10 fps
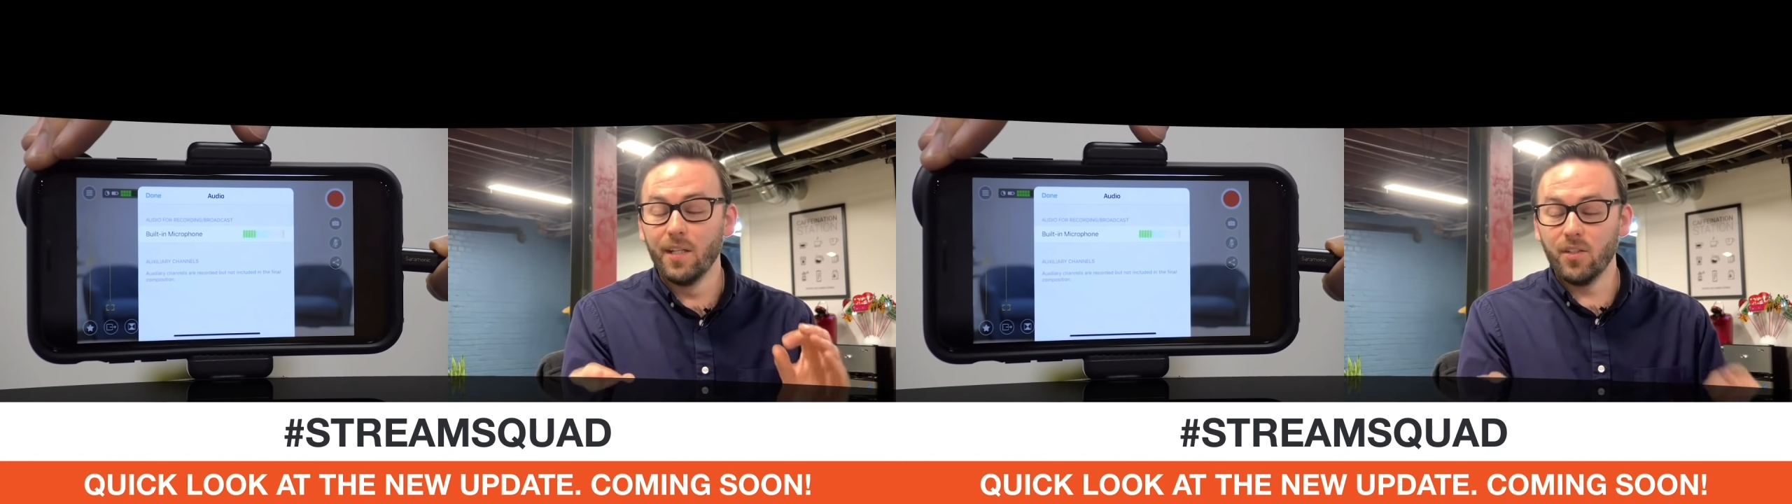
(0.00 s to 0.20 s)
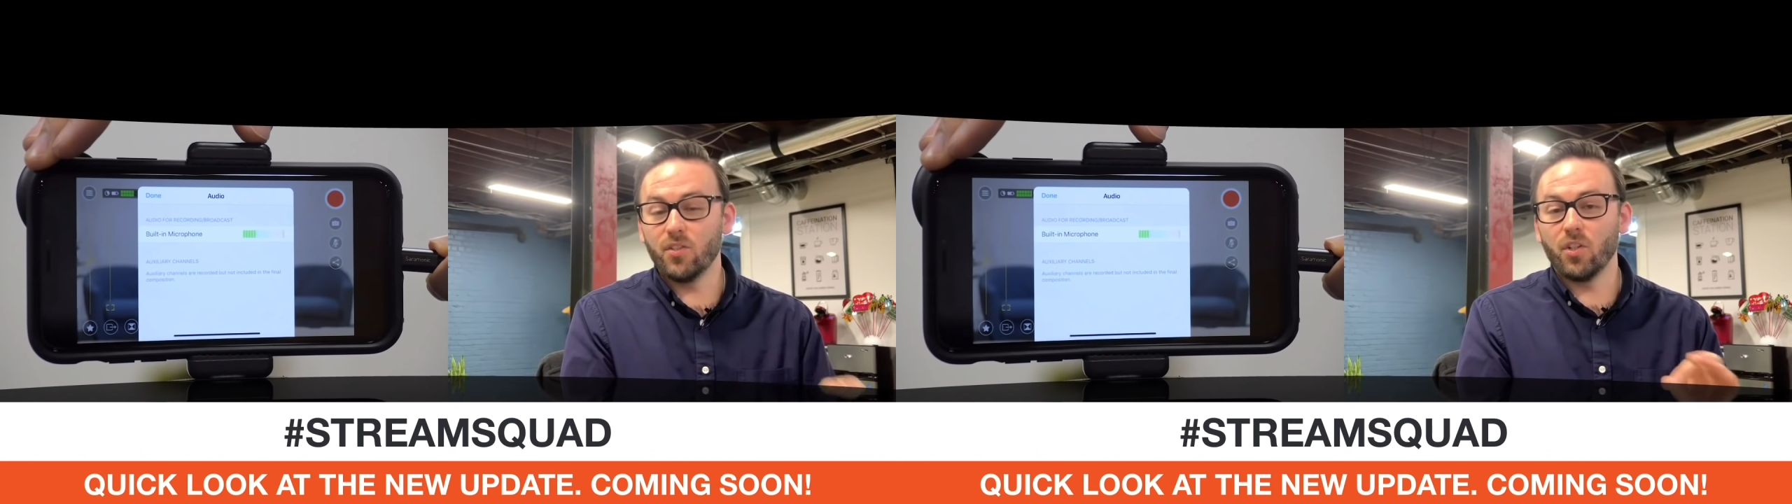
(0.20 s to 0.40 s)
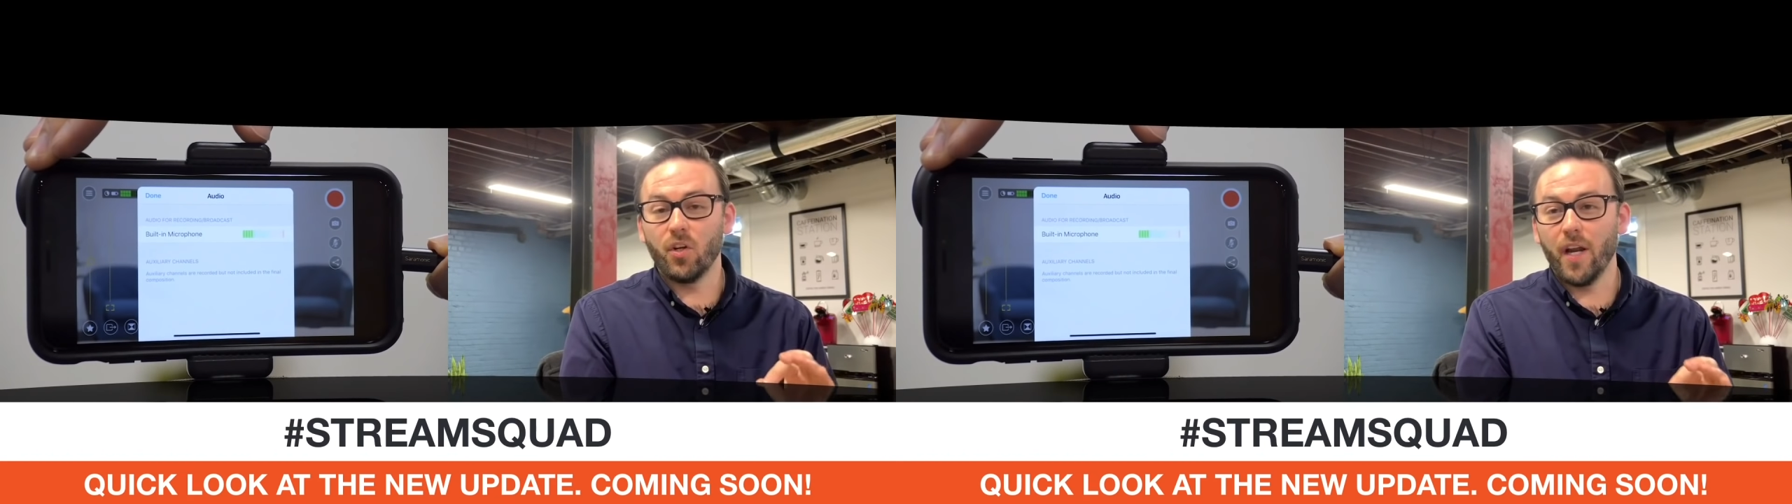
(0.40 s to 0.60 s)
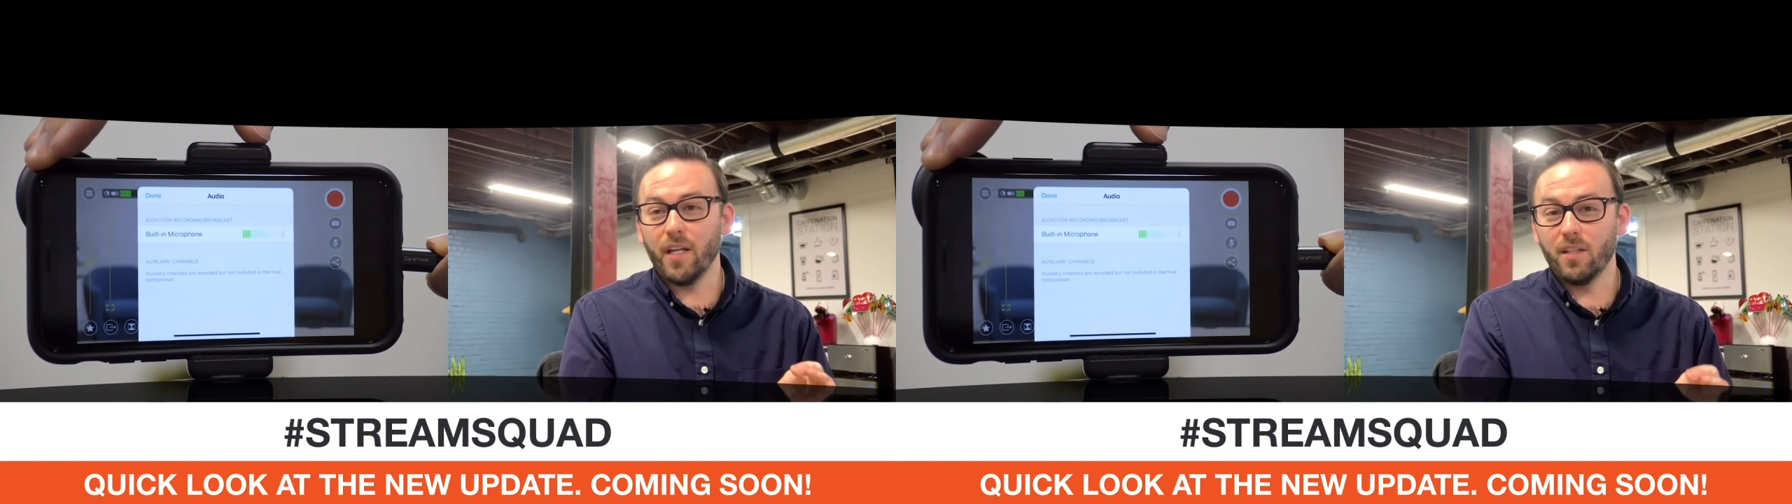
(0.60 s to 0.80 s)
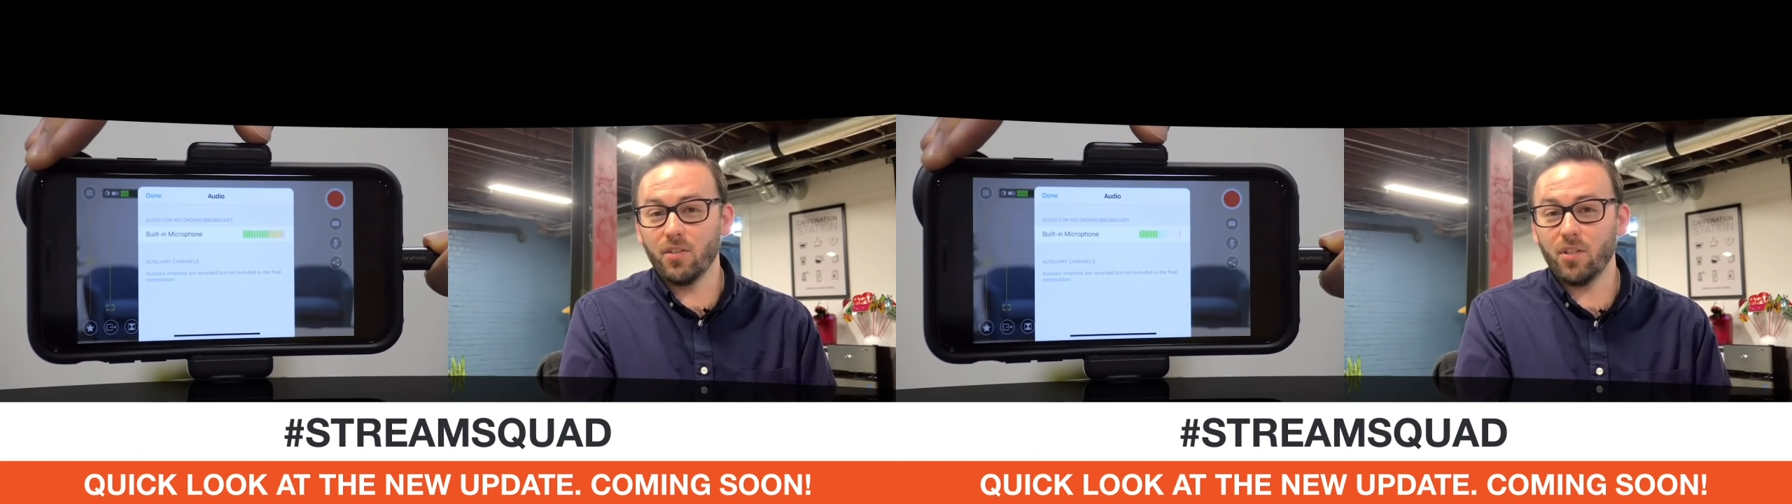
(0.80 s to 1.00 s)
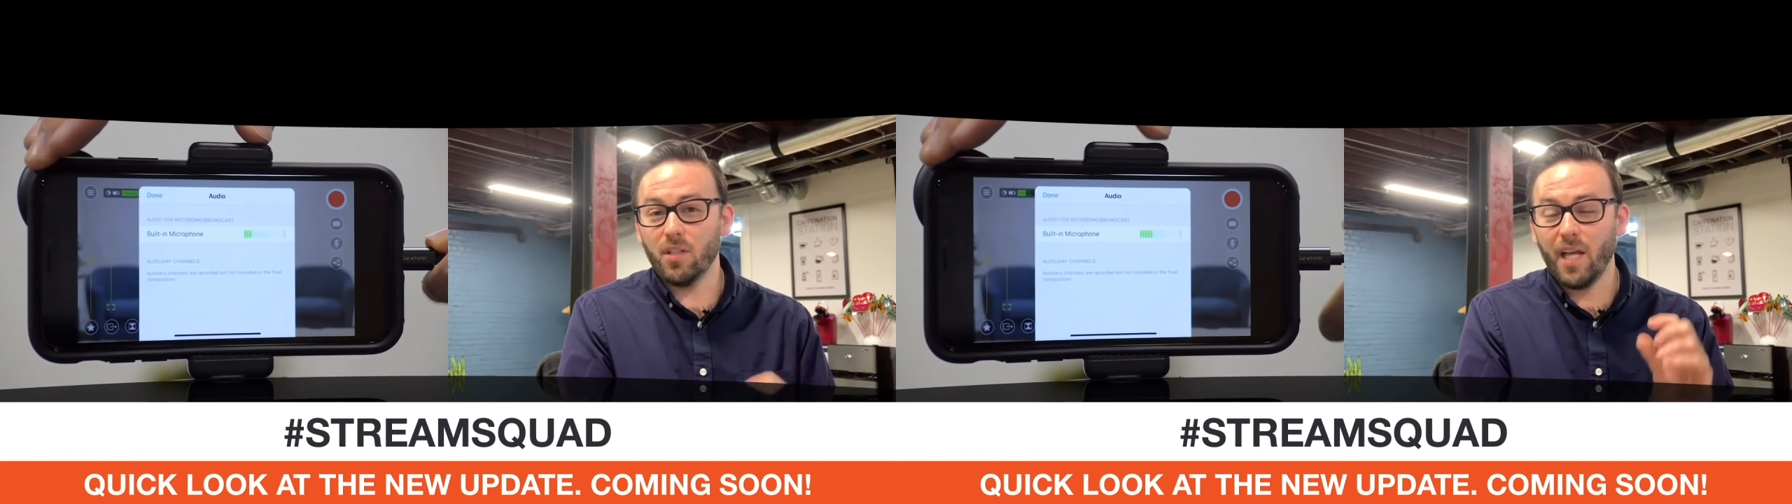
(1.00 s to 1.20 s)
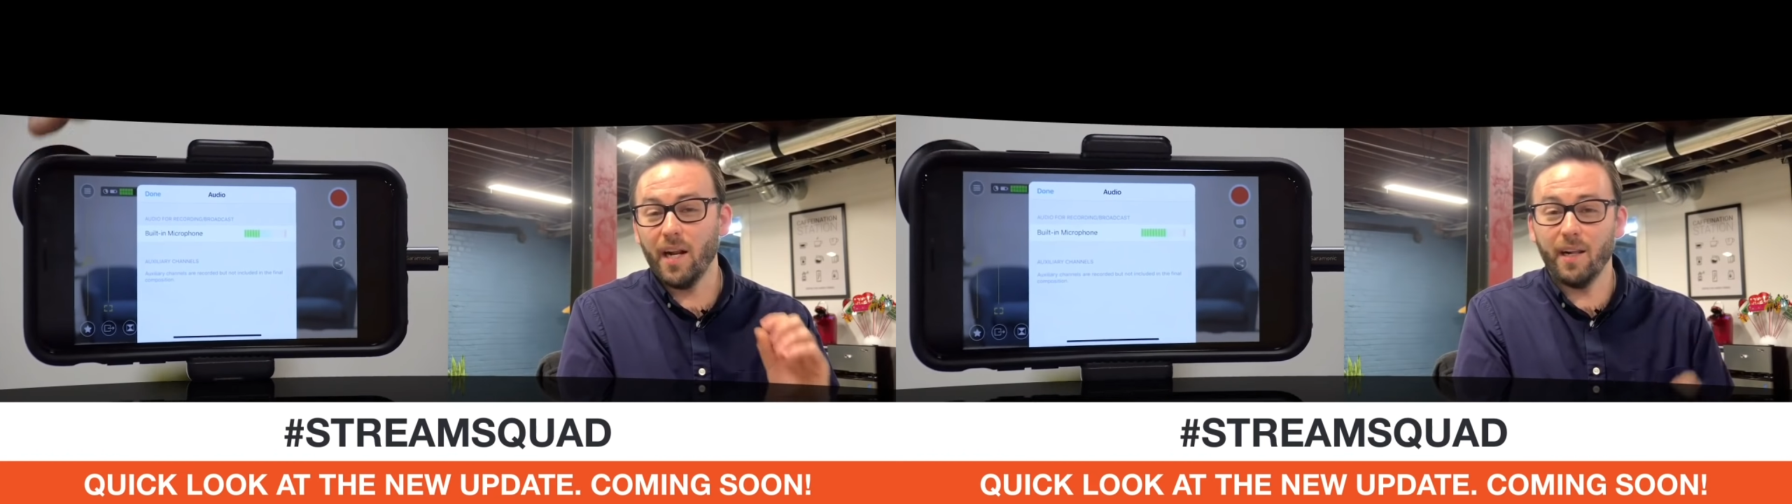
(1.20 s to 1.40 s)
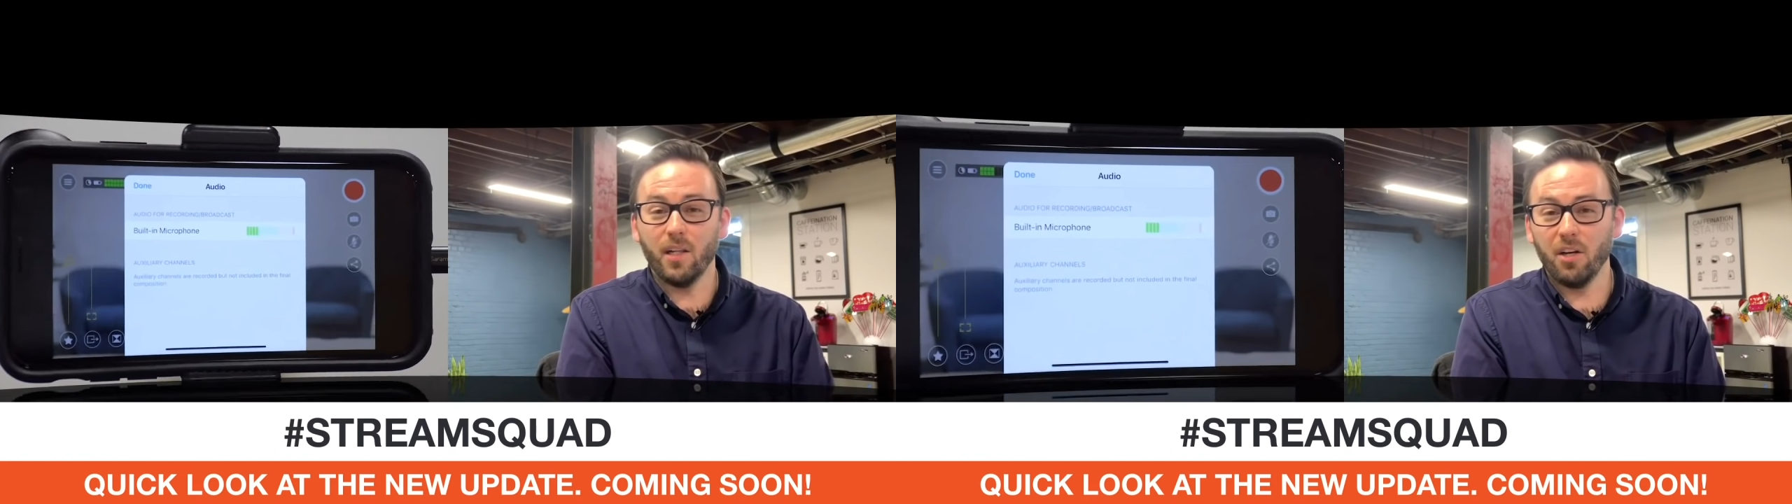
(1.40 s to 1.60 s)
this is a great addition. It
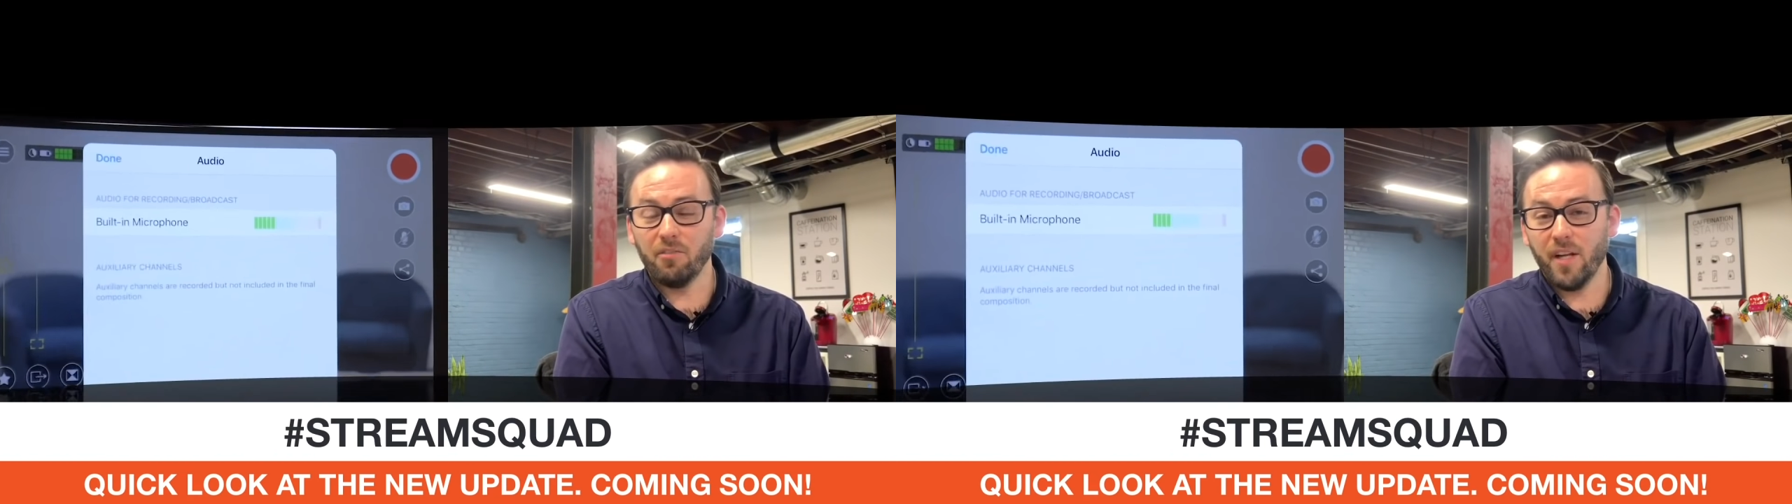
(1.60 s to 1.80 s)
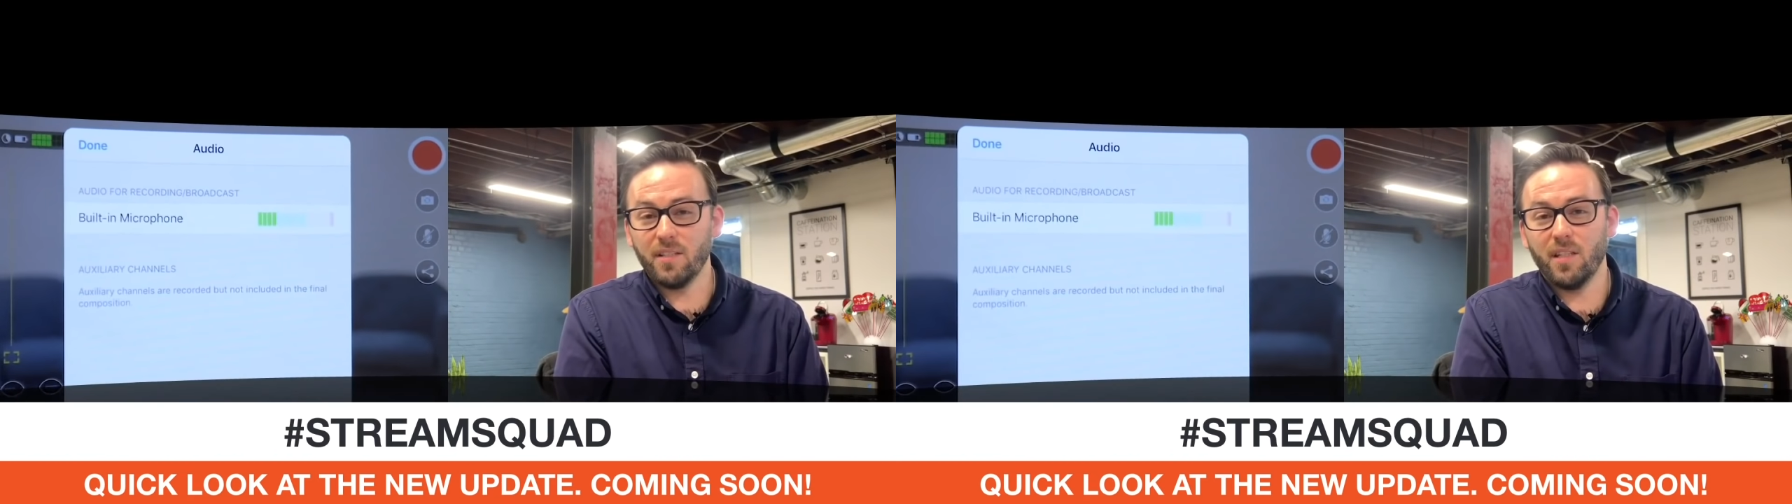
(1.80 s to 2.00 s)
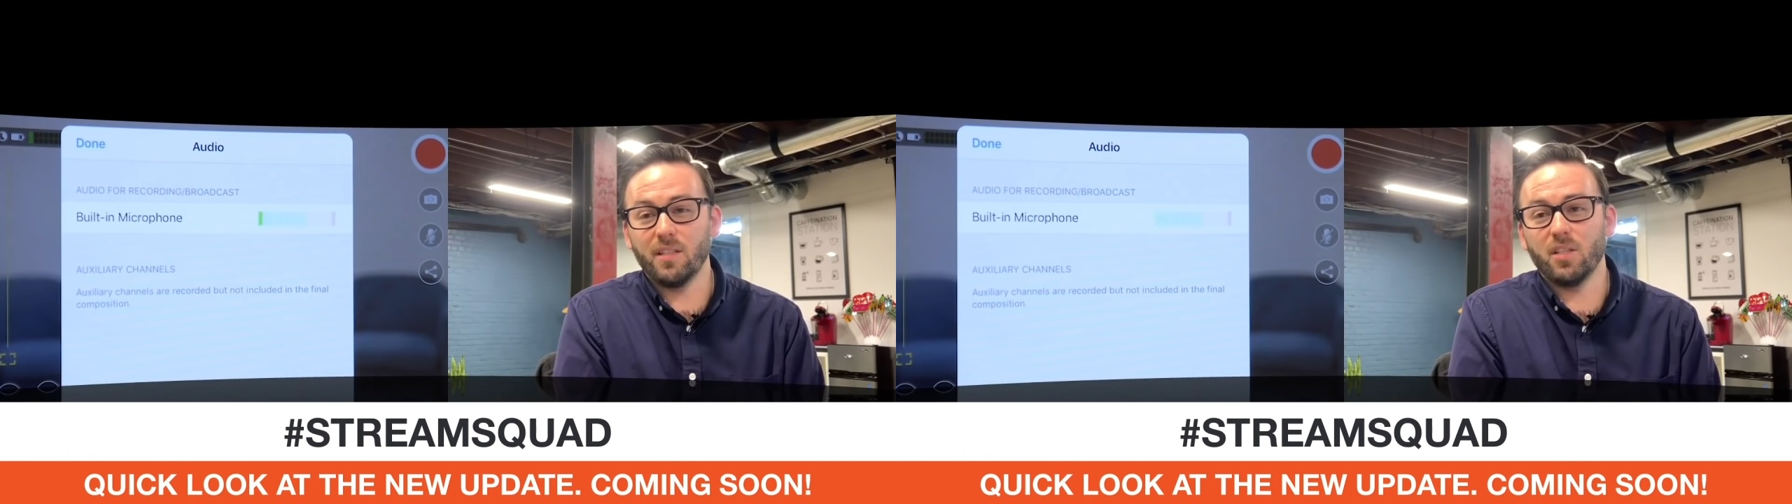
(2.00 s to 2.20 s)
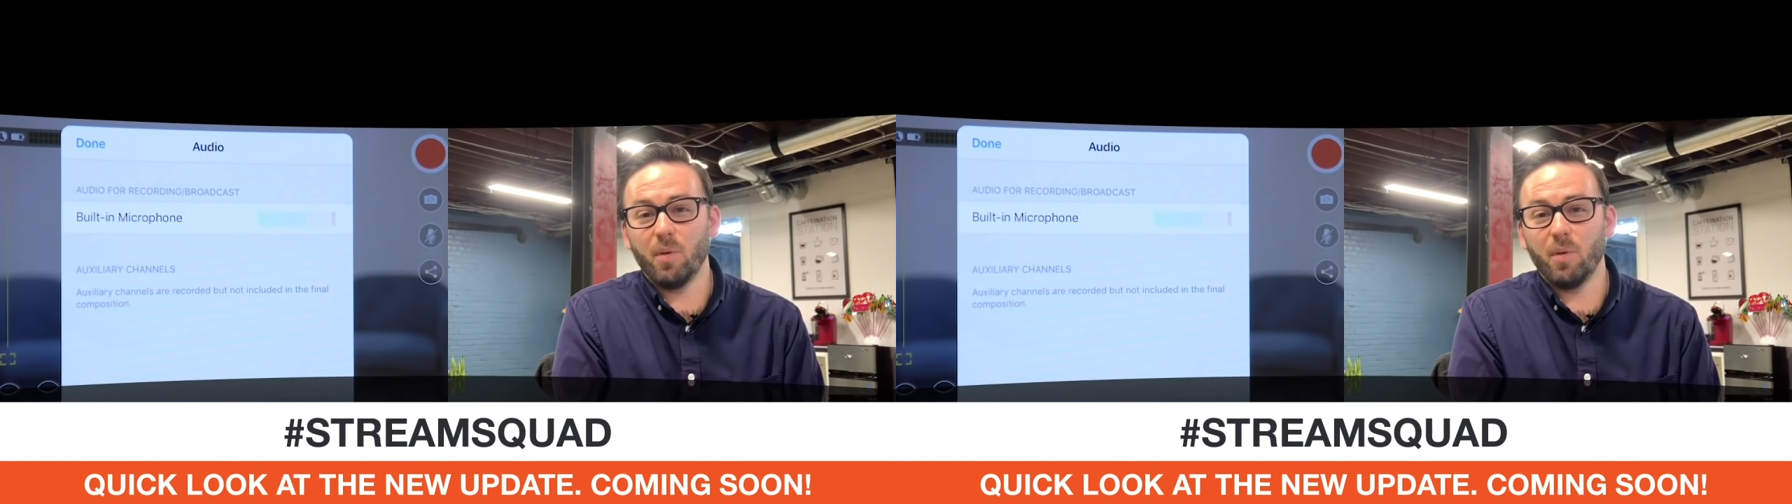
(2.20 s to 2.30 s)
kind of clarifies things,